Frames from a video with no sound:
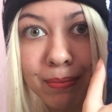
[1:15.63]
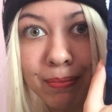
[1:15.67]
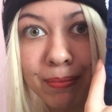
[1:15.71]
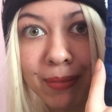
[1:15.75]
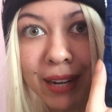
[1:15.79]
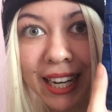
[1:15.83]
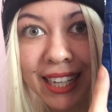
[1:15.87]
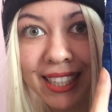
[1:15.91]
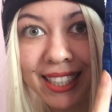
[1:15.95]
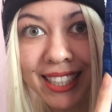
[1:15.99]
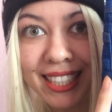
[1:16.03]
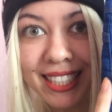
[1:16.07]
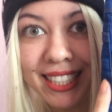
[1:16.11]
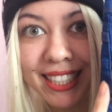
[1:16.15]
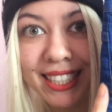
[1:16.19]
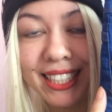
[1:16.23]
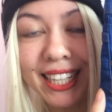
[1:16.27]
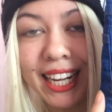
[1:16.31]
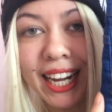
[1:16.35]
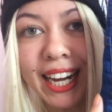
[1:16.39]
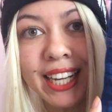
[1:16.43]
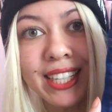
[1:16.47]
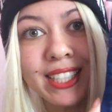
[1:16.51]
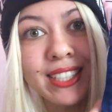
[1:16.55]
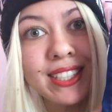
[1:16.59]
By the
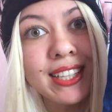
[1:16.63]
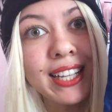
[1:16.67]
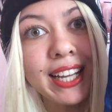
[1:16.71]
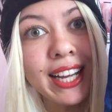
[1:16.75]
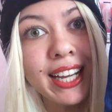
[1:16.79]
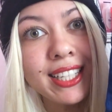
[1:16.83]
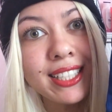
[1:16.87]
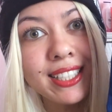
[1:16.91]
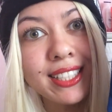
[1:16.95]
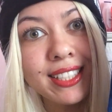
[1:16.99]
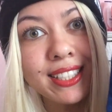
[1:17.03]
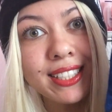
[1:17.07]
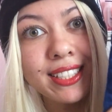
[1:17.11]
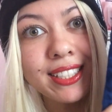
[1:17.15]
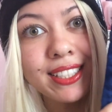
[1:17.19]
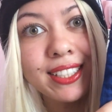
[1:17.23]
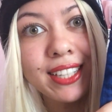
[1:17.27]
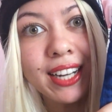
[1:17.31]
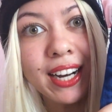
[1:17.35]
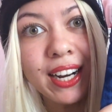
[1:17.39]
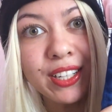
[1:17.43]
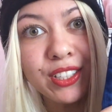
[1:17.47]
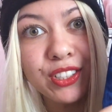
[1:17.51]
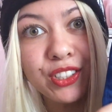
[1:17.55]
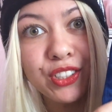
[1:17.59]
side, let's
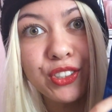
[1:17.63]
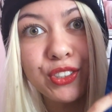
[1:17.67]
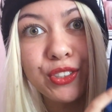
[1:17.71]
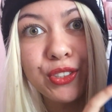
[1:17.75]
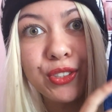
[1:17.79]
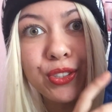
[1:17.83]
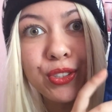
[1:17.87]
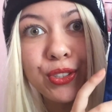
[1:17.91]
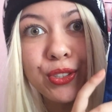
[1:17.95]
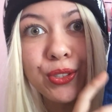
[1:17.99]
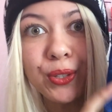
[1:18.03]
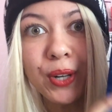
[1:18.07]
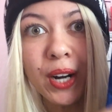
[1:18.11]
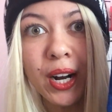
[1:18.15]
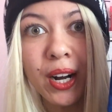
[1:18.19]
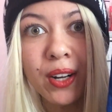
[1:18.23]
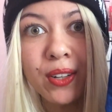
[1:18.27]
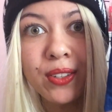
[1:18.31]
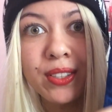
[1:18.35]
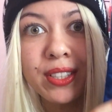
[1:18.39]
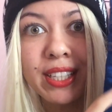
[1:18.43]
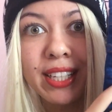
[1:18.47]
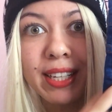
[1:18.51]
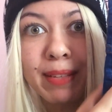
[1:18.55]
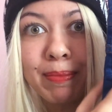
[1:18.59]
start to
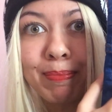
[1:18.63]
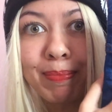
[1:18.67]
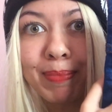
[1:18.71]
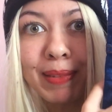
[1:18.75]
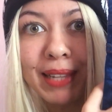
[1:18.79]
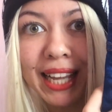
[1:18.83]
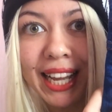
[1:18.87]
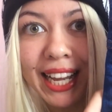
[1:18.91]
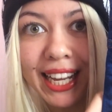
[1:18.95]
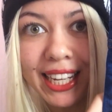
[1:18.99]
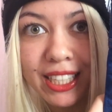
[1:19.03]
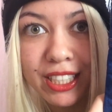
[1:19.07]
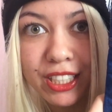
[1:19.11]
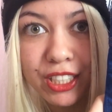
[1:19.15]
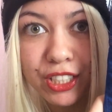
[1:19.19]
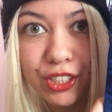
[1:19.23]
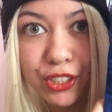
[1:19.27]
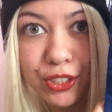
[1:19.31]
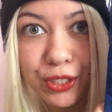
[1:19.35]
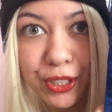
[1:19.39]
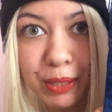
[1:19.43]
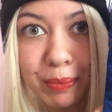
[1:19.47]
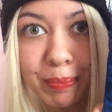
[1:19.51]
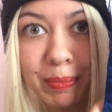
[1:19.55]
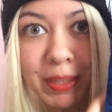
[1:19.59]
draw the black
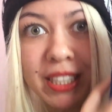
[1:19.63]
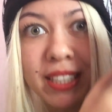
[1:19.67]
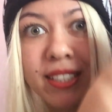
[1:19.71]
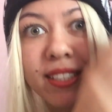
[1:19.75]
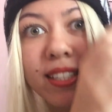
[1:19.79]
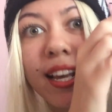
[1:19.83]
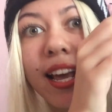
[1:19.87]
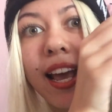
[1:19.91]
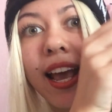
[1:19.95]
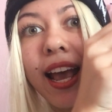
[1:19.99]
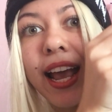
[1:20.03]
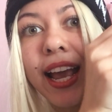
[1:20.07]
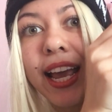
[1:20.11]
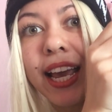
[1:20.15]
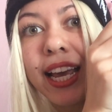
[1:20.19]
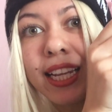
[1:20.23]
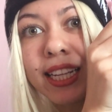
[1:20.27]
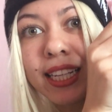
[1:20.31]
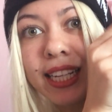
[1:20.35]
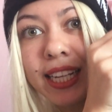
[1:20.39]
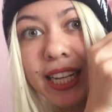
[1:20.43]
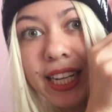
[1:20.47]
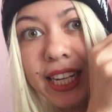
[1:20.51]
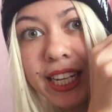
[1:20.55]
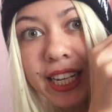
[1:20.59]
strips. And
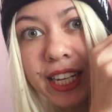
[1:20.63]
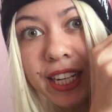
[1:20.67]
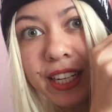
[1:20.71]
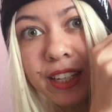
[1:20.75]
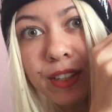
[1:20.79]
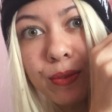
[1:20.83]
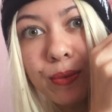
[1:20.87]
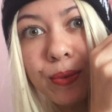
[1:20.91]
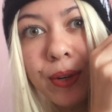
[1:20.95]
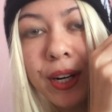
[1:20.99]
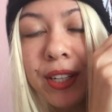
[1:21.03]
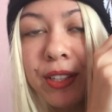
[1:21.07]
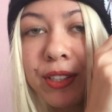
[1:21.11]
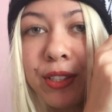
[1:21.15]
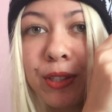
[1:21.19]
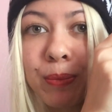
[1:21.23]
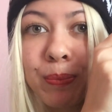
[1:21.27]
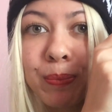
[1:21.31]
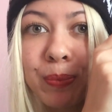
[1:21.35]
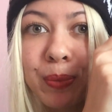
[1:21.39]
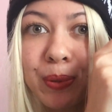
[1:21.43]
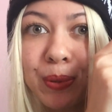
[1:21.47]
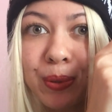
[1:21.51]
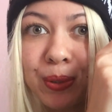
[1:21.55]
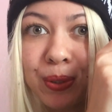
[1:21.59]
here where you
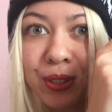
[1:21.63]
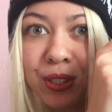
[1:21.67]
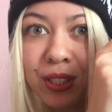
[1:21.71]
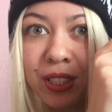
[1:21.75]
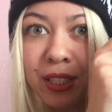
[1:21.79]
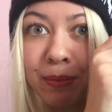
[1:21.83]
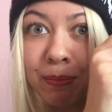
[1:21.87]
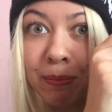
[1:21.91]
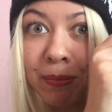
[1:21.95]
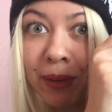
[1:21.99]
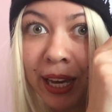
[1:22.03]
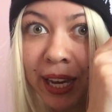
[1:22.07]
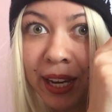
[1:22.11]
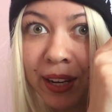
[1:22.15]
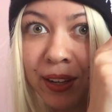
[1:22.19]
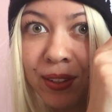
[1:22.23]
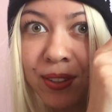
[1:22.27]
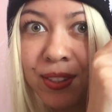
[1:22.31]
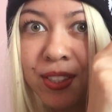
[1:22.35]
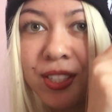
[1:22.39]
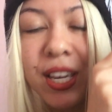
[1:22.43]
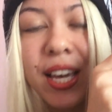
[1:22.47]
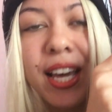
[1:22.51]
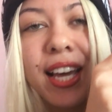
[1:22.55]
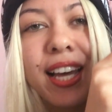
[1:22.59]
put the
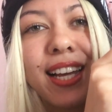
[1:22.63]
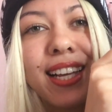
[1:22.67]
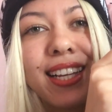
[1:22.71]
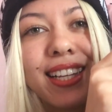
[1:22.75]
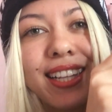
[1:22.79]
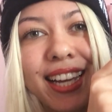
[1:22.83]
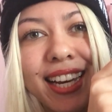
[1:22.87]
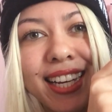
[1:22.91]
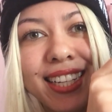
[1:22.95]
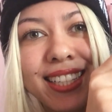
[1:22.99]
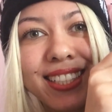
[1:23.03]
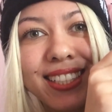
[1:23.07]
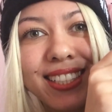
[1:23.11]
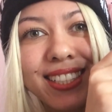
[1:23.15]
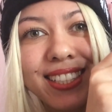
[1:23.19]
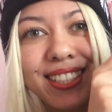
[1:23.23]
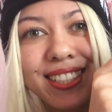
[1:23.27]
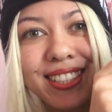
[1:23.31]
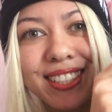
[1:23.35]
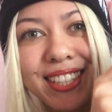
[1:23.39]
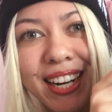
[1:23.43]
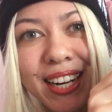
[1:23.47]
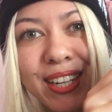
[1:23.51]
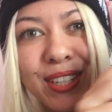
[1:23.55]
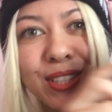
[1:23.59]
belt, let's
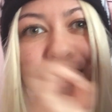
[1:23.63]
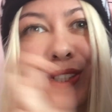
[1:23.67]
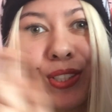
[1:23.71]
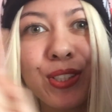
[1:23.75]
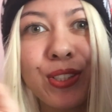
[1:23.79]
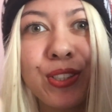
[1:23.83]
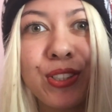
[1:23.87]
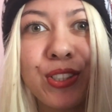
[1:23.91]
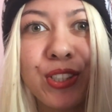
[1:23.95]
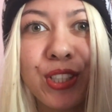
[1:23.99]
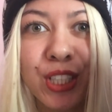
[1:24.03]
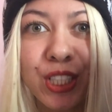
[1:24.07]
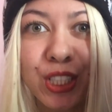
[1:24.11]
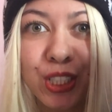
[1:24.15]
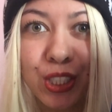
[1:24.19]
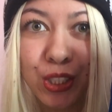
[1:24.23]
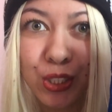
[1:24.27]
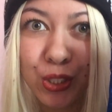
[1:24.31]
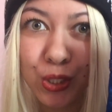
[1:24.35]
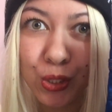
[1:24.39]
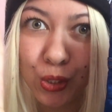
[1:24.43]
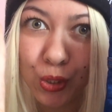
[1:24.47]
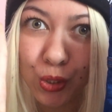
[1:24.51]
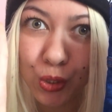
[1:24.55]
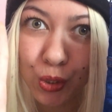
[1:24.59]
start
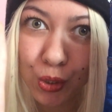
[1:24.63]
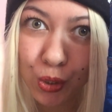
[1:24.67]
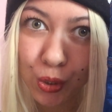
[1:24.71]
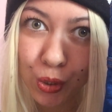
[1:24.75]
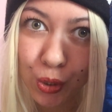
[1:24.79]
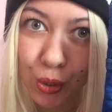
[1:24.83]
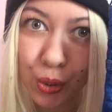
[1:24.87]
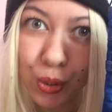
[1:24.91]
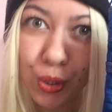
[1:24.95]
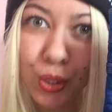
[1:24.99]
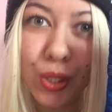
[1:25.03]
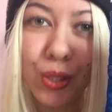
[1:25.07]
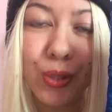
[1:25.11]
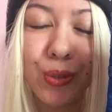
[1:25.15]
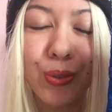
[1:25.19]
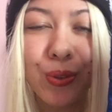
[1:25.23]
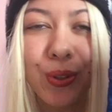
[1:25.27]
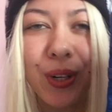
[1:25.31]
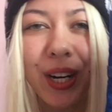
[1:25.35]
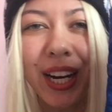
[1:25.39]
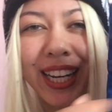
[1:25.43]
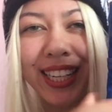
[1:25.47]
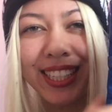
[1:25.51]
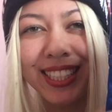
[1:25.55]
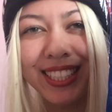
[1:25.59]
just 2
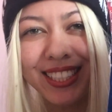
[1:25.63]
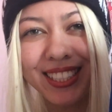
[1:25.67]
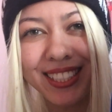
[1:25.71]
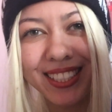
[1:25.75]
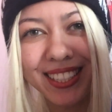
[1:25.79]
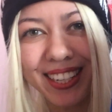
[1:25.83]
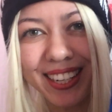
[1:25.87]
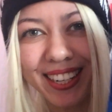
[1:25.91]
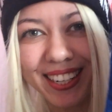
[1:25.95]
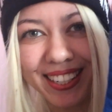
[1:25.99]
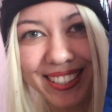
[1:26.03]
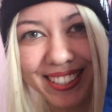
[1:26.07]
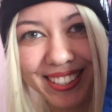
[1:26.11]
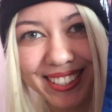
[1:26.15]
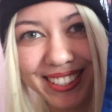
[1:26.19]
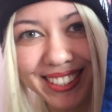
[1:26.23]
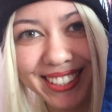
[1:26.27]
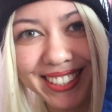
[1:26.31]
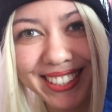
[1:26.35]
red stars.